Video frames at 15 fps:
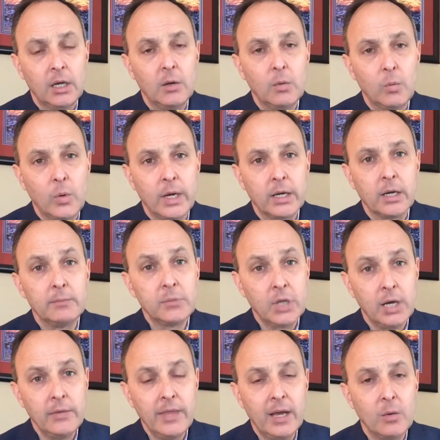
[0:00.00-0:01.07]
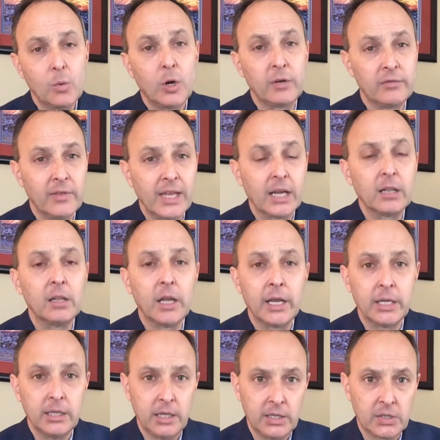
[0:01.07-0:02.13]
when I'm done that work for that
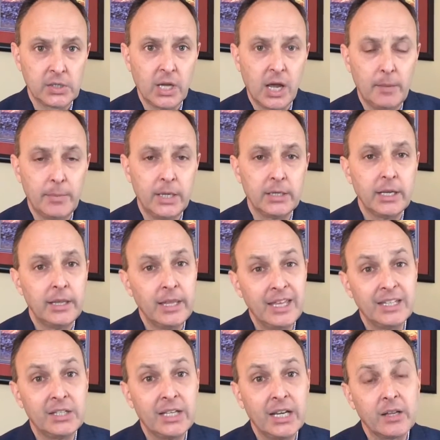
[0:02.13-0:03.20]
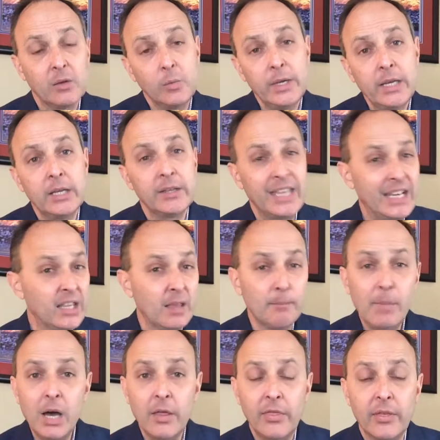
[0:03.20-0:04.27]
client, I stop it. And then at the end of the week, at the end of the
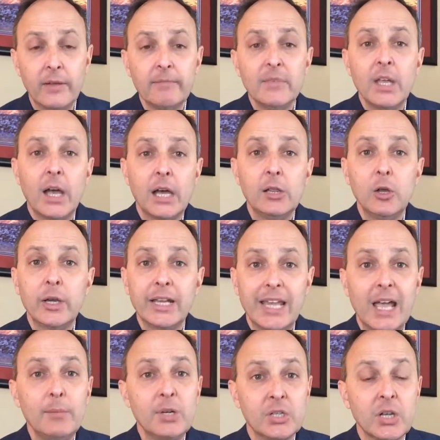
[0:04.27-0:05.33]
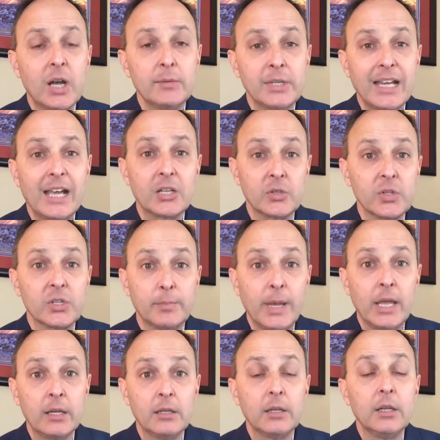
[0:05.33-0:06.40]
month, I look at how much time did I actually
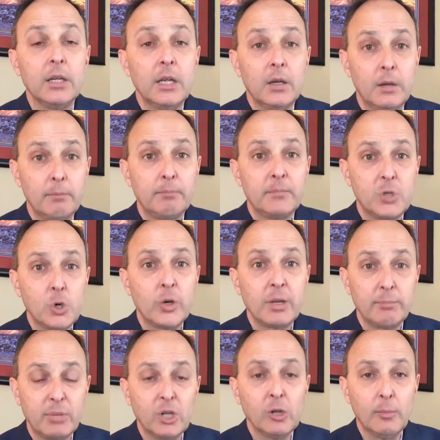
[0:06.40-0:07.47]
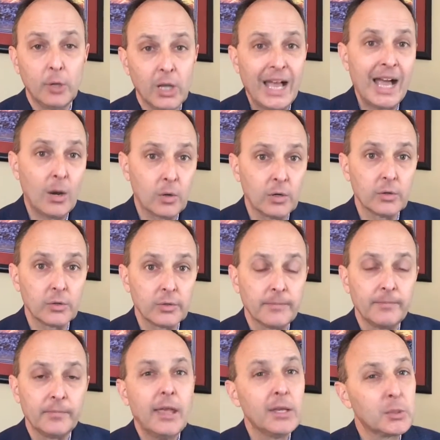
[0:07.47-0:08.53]
spend doing billable hours.
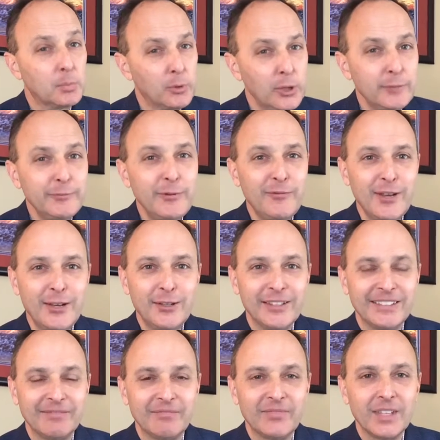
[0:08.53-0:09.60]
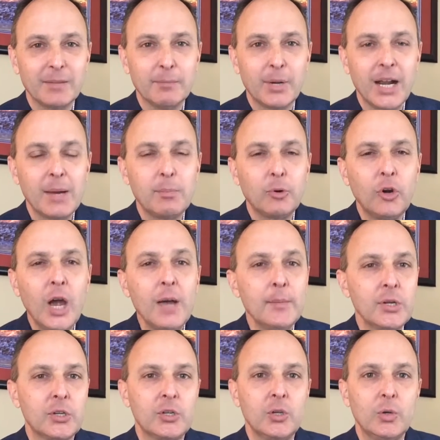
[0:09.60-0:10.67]
It's pretty revealing, but I
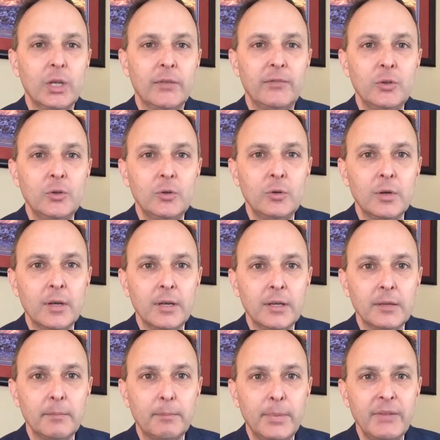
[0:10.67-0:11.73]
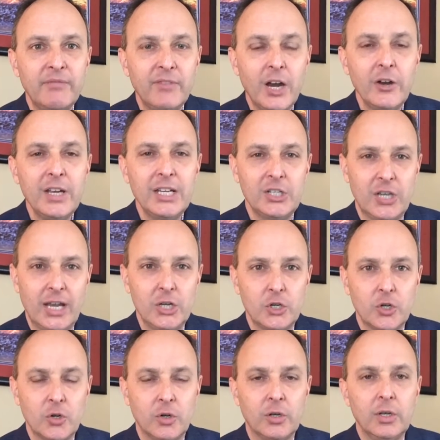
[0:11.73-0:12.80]
promise you, if you be very
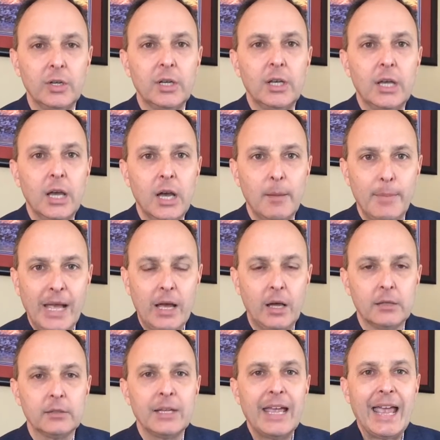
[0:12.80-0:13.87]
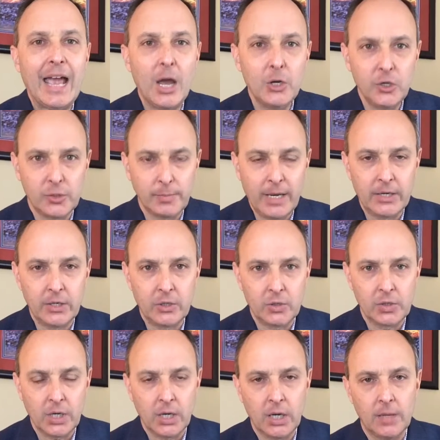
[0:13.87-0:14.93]
intentional about how you're spending
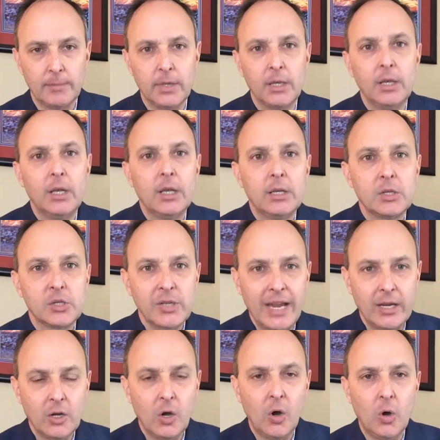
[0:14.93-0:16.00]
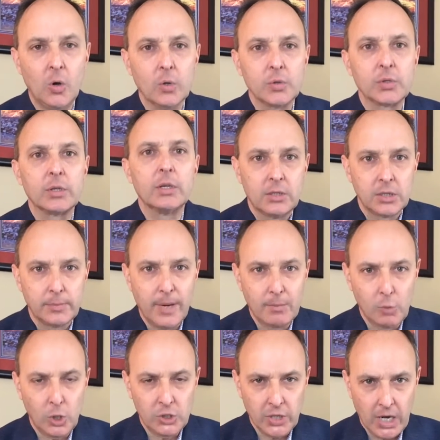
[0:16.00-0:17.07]
your time, set goals to
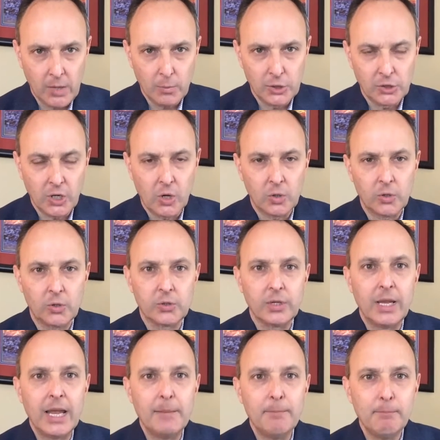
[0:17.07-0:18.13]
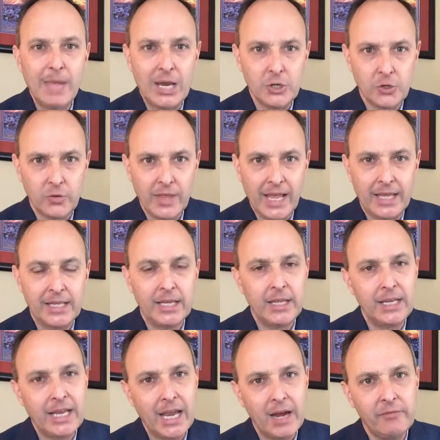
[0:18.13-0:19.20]
spend more time with donors and measure that, and
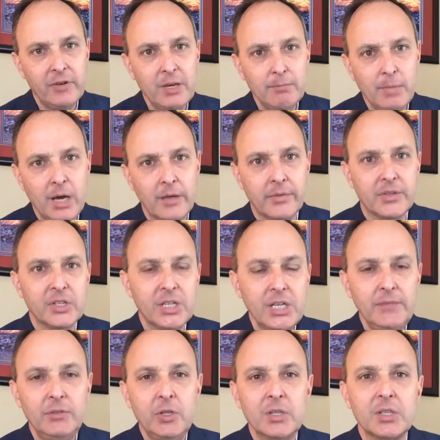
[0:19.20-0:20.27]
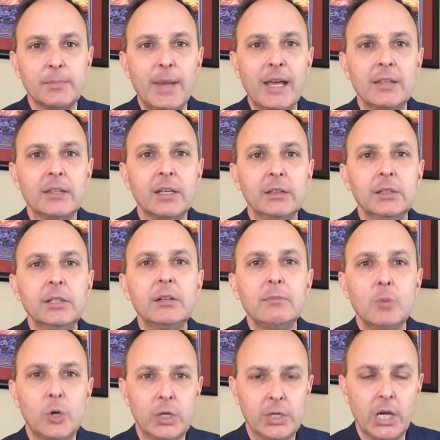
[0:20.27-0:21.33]
then every month, see if you can spend a little
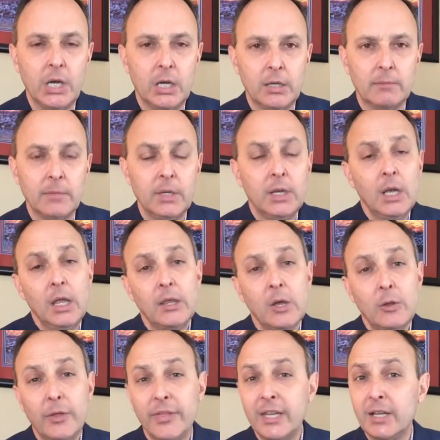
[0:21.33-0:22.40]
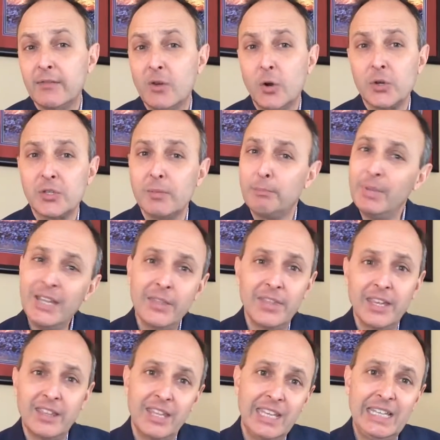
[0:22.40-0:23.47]
more time. The other thing, of course, the big
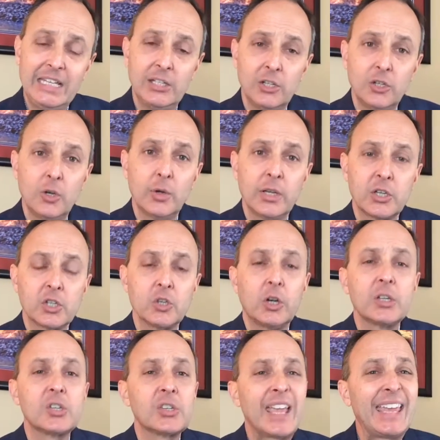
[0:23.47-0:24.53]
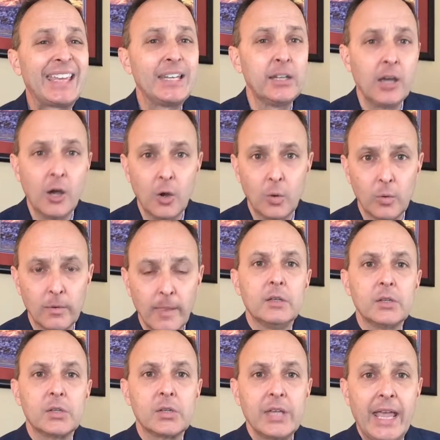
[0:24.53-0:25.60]
thing that you need to do is start saying no.
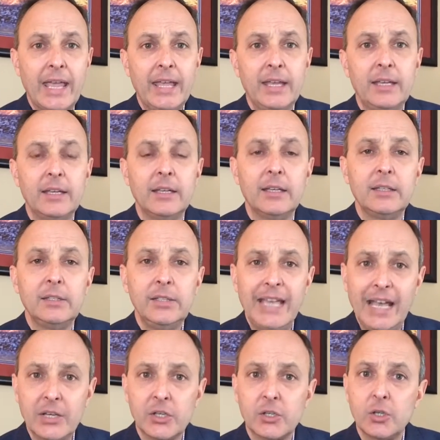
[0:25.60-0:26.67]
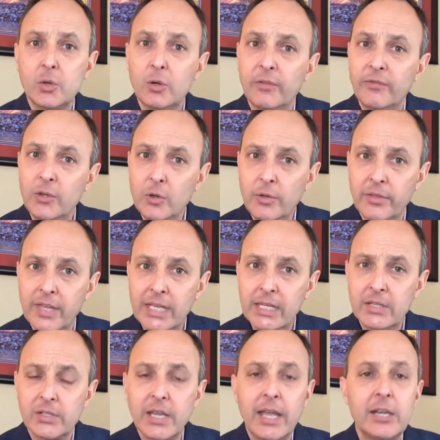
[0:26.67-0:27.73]
Say yes to a few
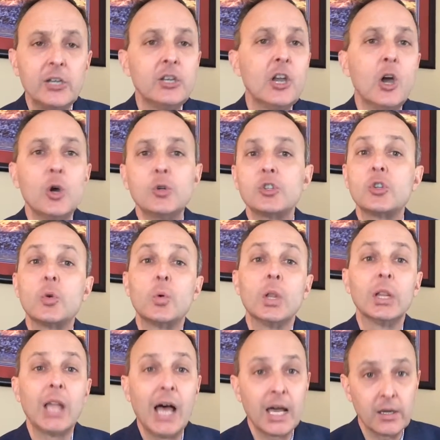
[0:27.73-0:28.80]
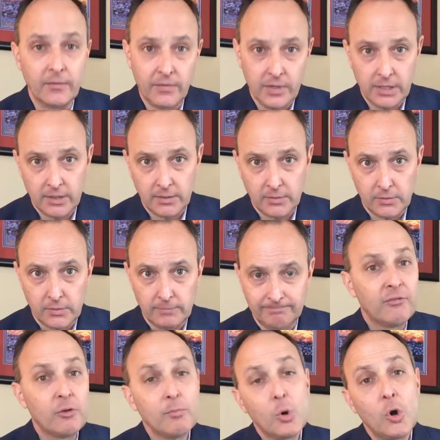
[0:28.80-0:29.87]
things and no to a lot of things.
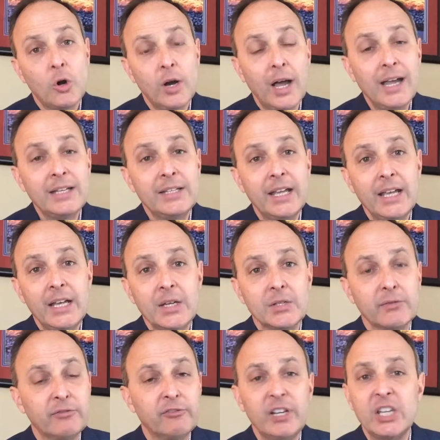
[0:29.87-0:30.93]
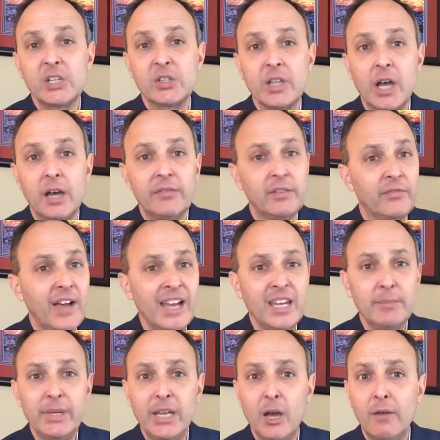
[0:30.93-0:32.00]
For more ideas, free stuff, if I
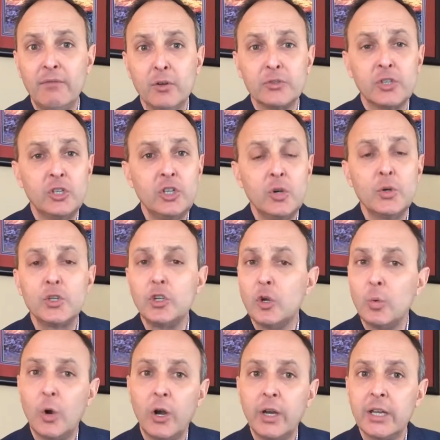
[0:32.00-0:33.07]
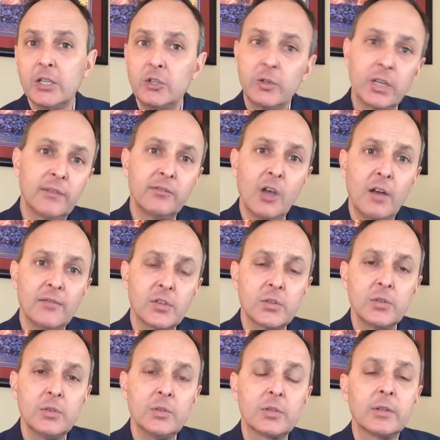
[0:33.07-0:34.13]
can be helpful to you and your work and your gift
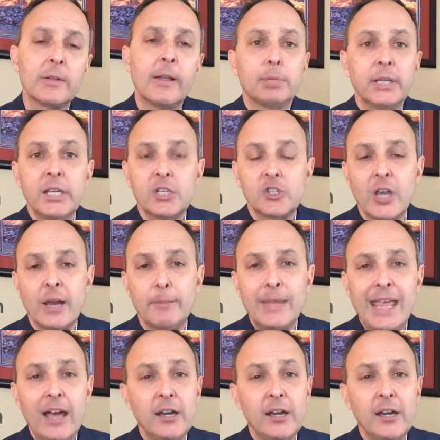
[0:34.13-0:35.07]
officers, please check me